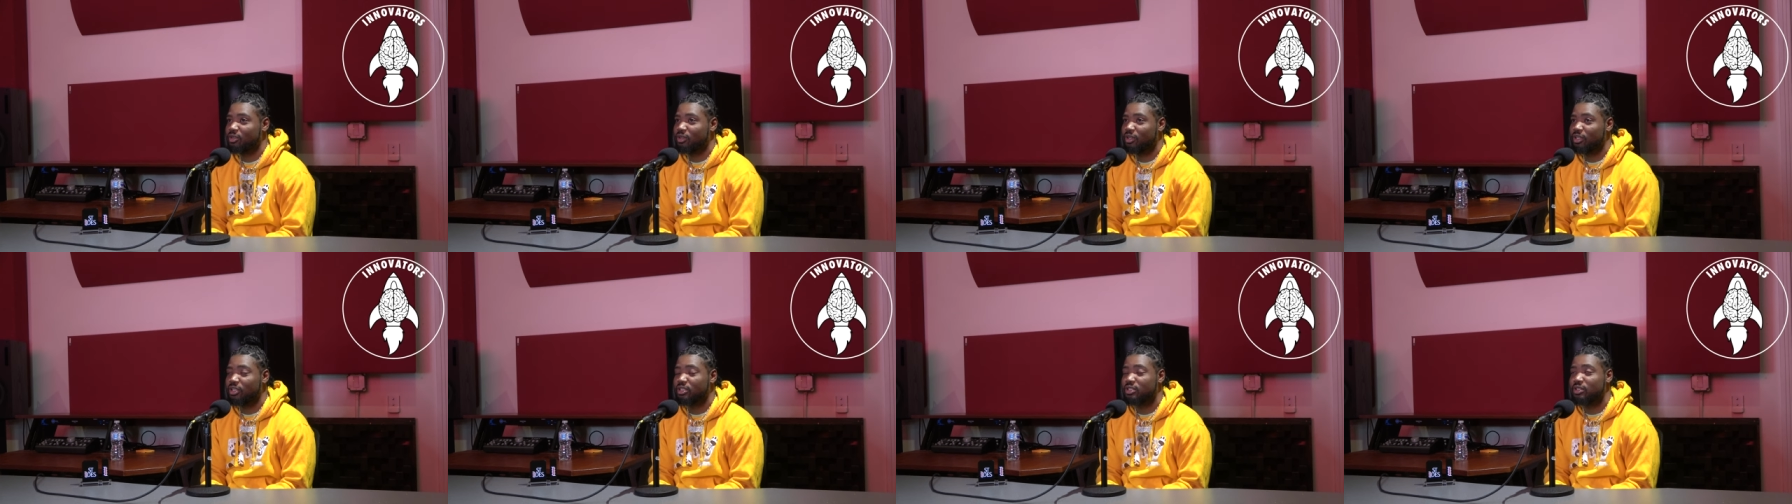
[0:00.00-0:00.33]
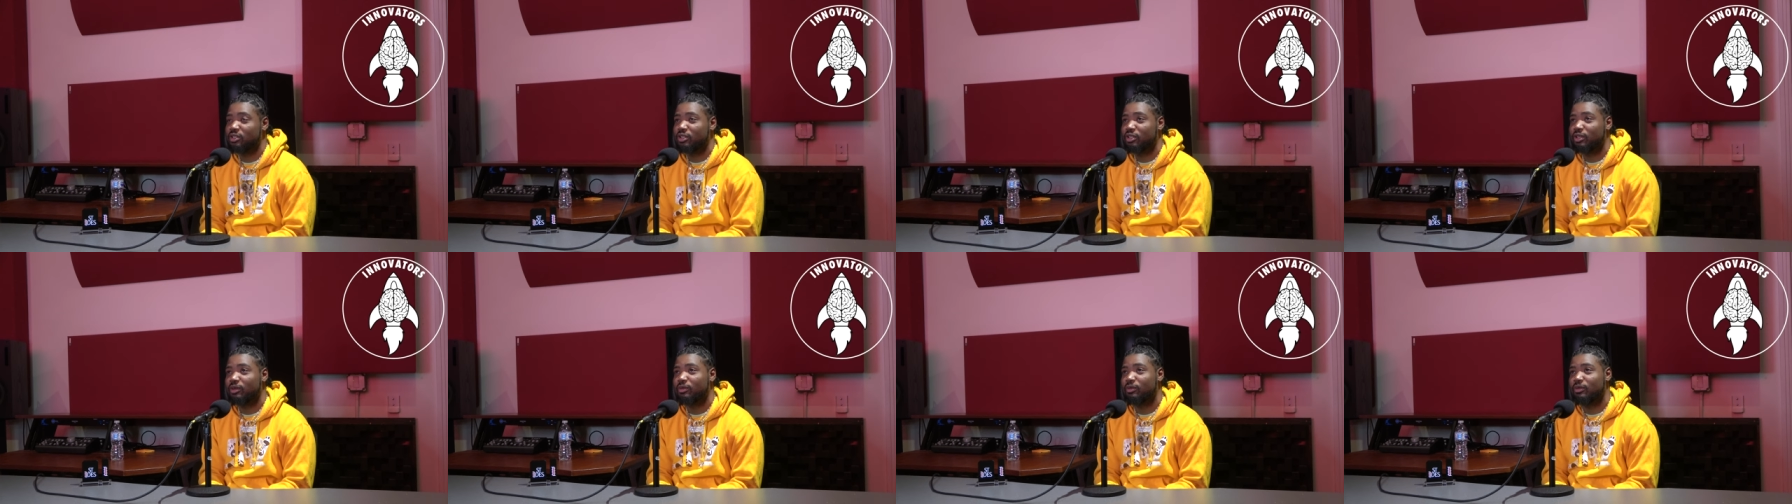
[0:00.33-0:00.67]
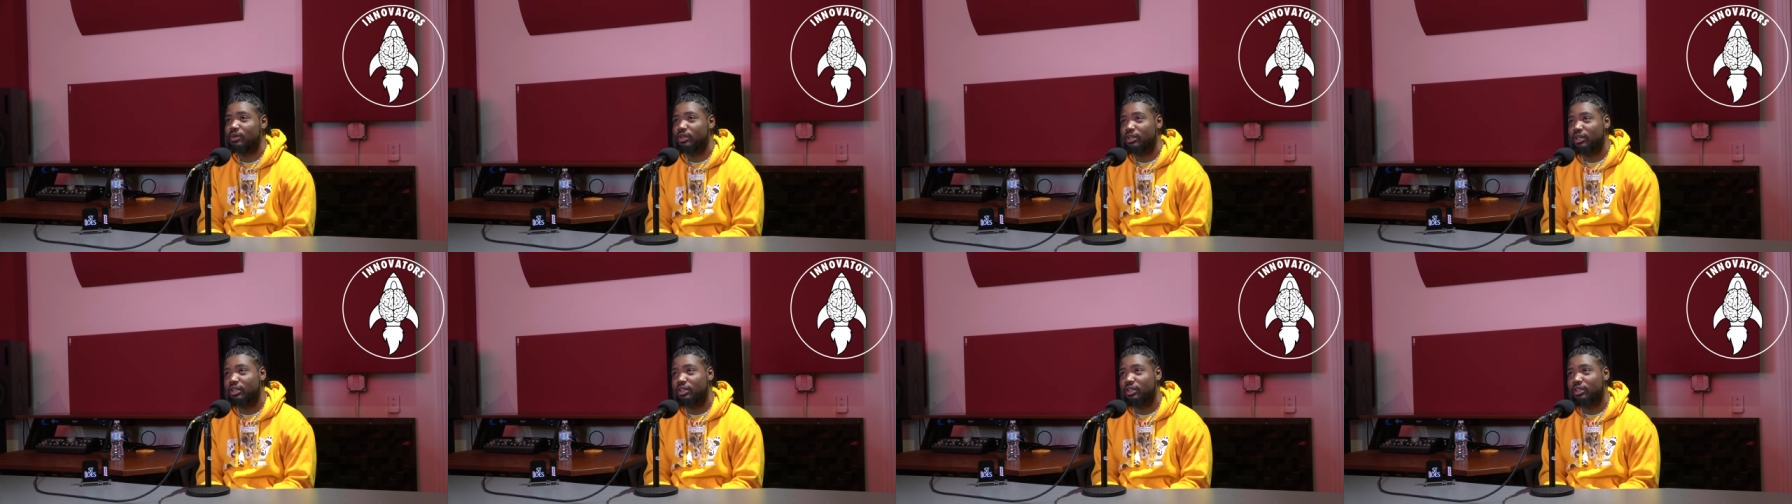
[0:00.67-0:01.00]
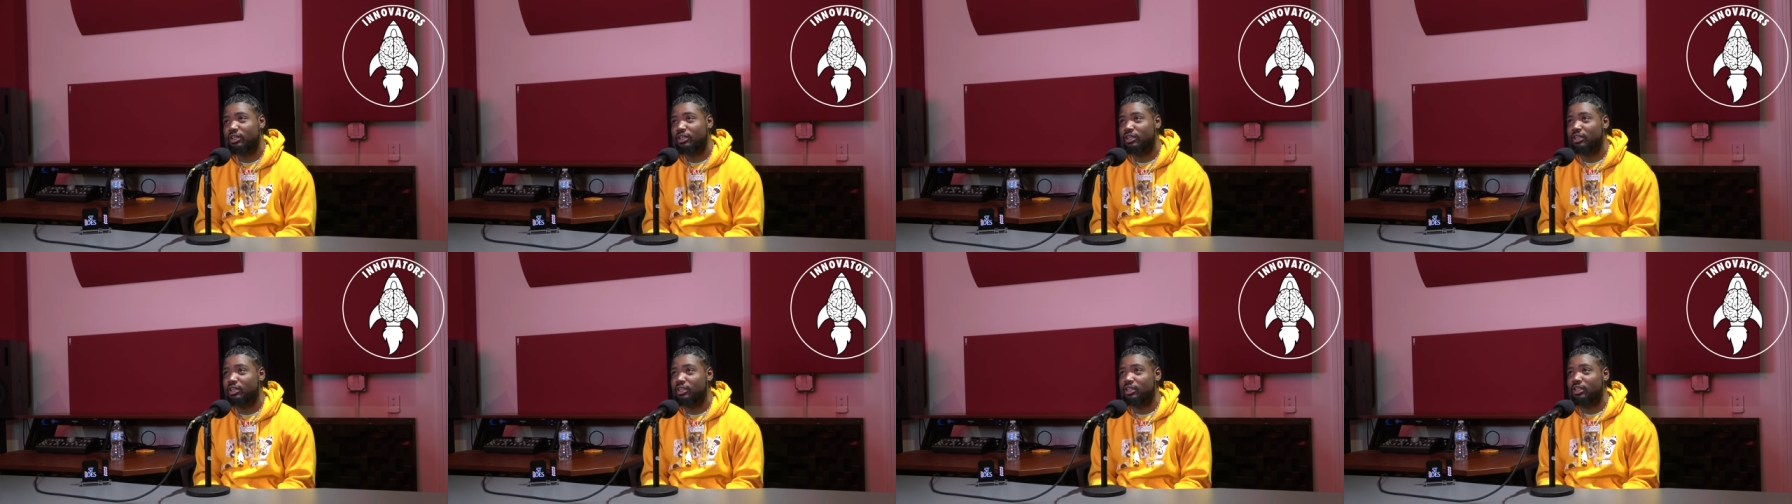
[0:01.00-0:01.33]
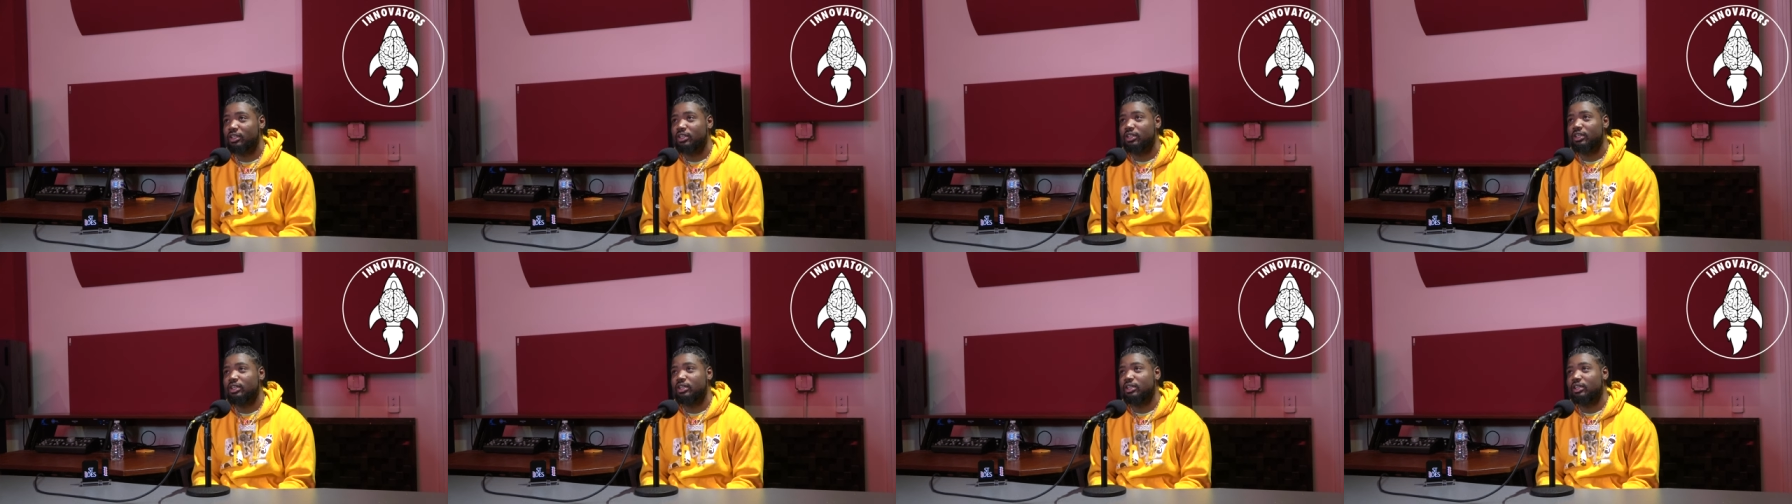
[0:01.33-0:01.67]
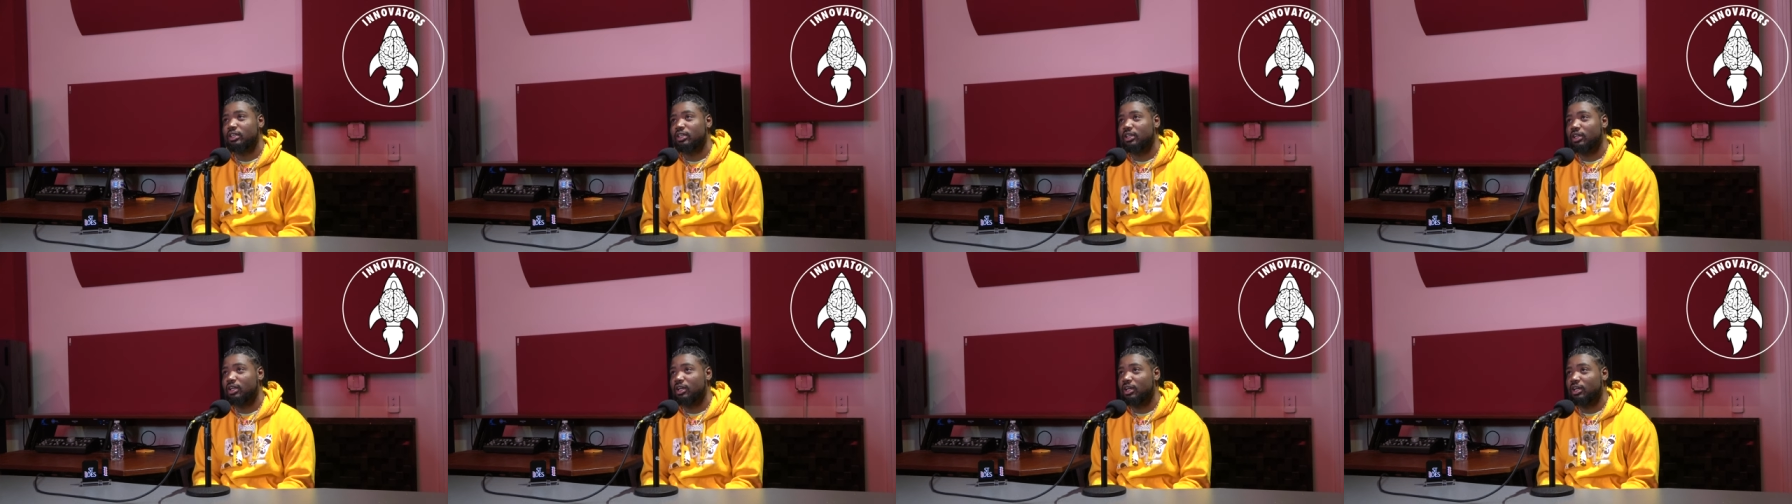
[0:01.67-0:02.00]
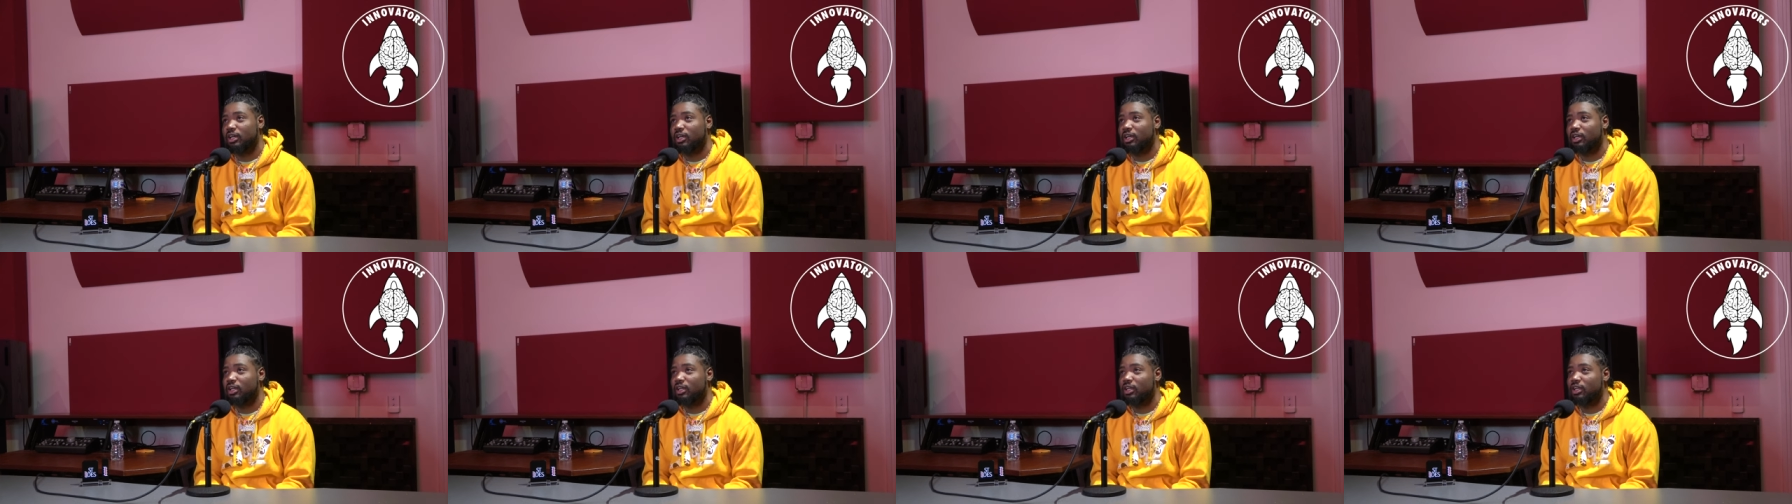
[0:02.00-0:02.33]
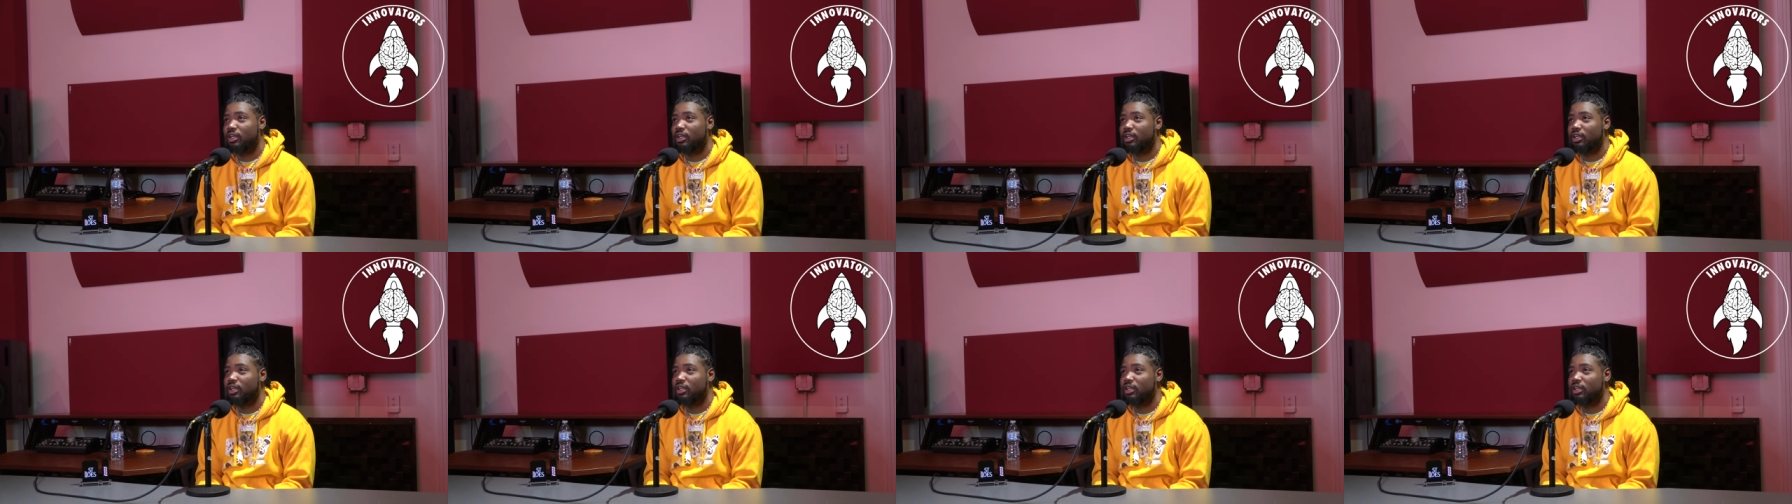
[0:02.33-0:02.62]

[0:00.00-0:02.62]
2021. uh,